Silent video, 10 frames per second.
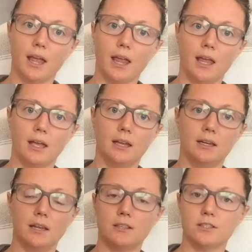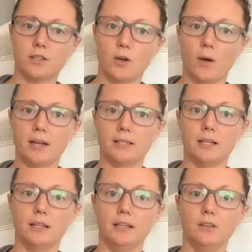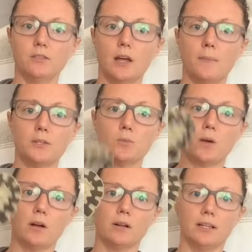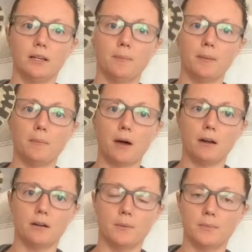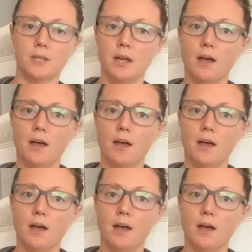and so I did clean those up as well. Clean up the bottoms.